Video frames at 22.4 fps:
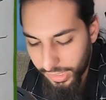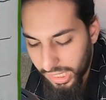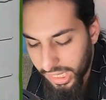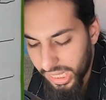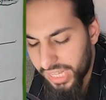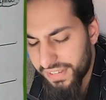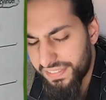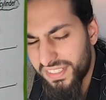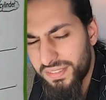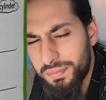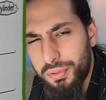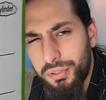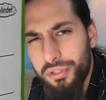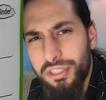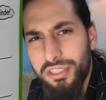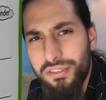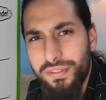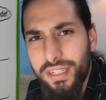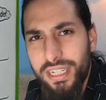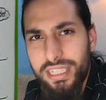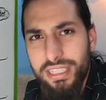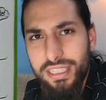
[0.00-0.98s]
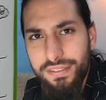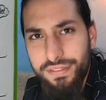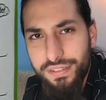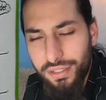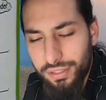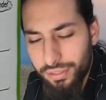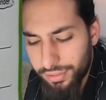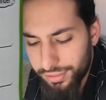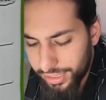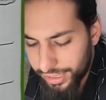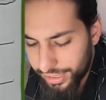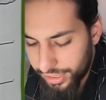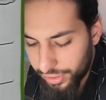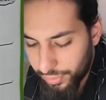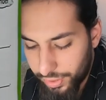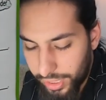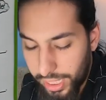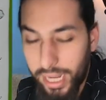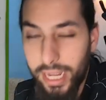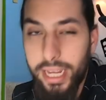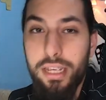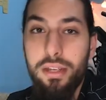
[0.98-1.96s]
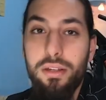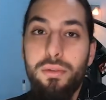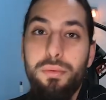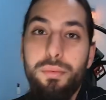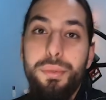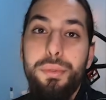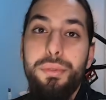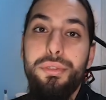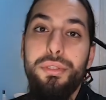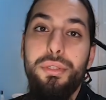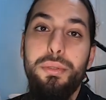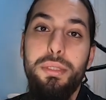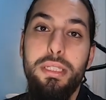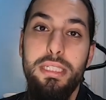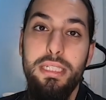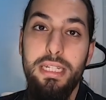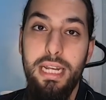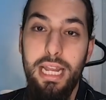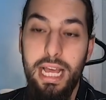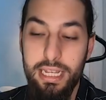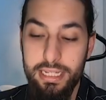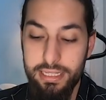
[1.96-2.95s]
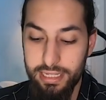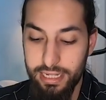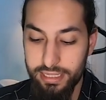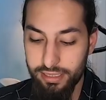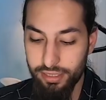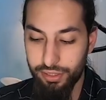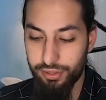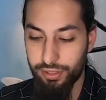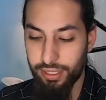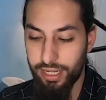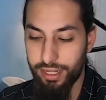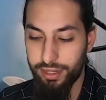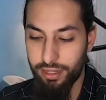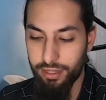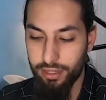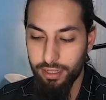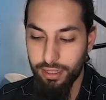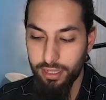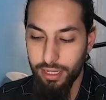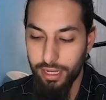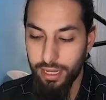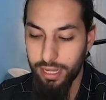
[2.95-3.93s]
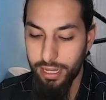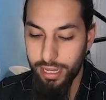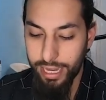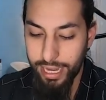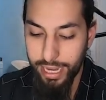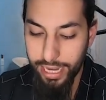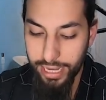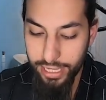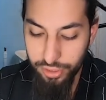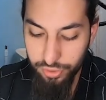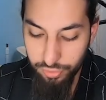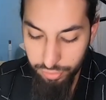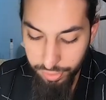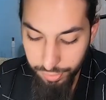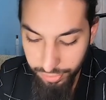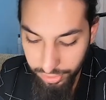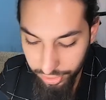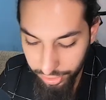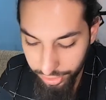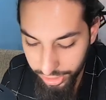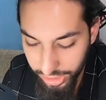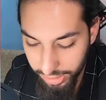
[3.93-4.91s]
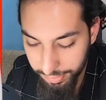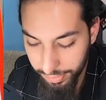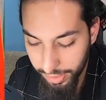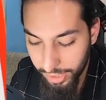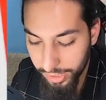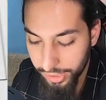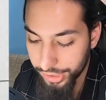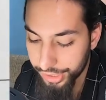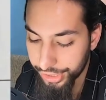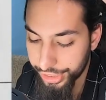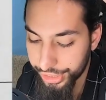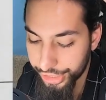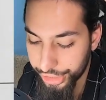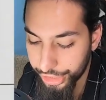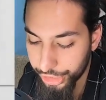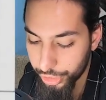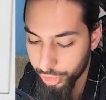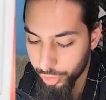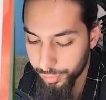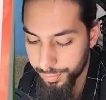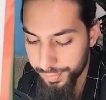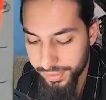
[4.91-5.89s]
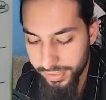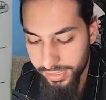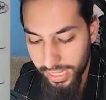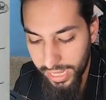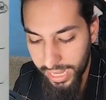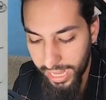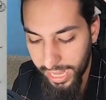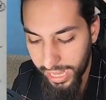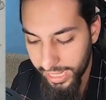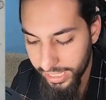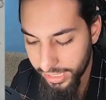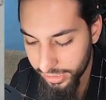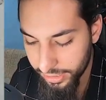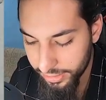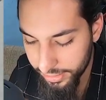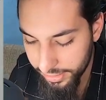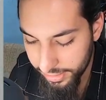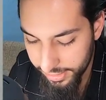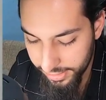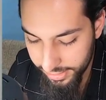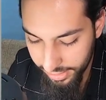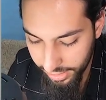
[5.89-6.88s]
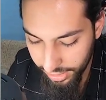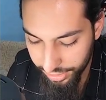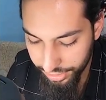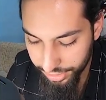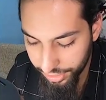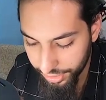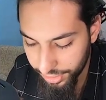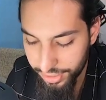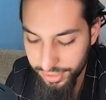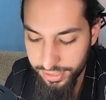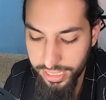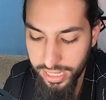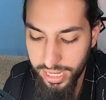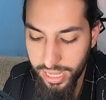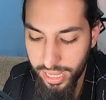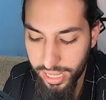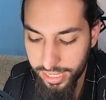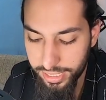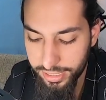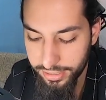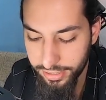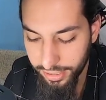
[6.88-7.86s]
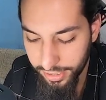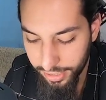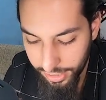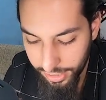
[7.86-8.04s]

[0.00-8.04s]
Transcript: If it proves very difficult, it's okay. We will do it in the next lesson together, and we will learn about cubes and cylinders and